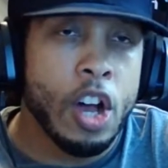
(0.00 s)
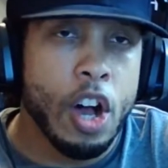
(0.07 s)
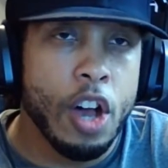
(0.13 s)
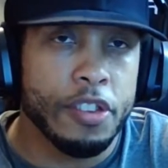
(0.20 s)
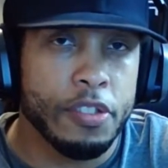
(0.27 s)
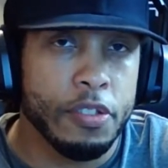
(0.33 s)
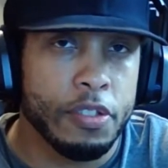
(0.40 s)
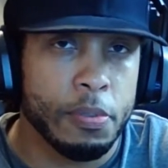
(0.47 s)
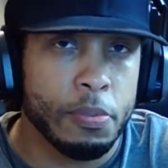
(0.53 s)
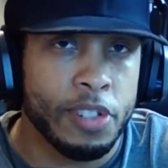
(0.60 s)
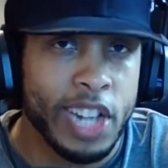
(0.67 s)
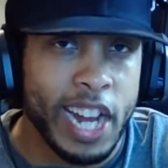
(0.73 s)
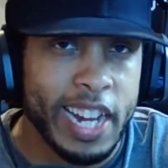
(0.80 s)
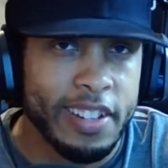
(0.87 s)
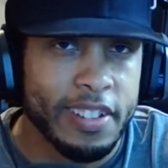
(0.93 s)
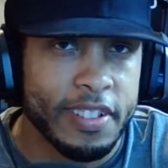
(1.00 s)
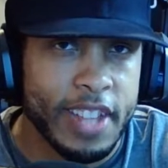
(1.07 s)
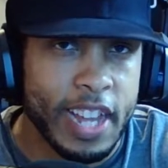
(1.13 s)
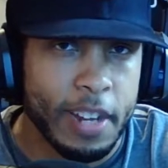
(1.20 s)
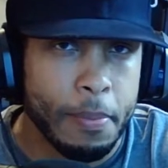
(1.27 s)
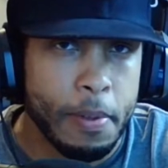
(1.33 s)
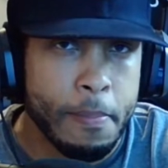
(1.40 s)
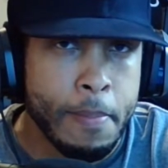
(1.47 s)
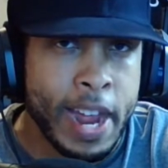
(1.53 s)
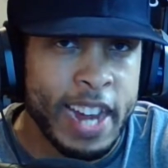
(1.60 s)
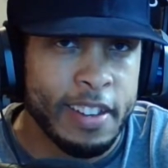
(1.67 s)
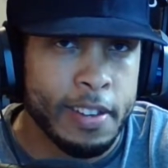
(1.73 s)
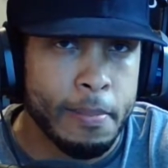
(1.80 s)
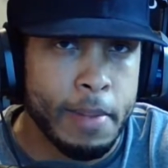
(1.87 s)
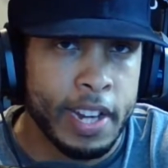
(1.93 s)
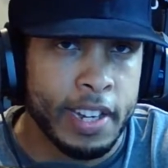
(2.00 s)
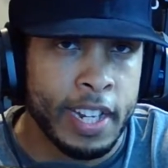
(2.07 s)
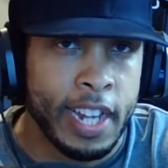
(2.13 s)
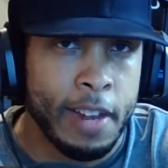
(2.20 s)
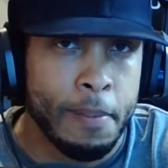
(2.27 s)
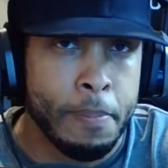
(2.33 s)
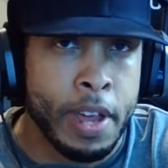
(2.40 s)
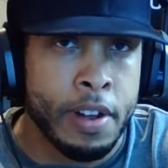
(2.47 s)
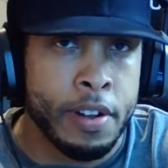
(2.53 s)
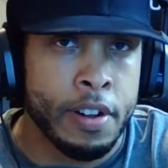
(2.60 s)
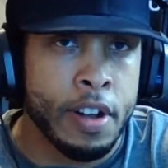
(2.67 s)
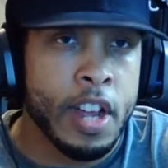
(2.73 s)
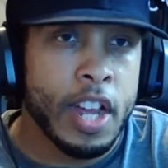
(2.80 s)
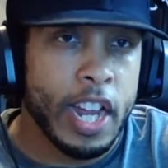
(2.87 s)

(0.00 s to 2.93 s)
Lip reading: Also, some changes that can be made to make the game better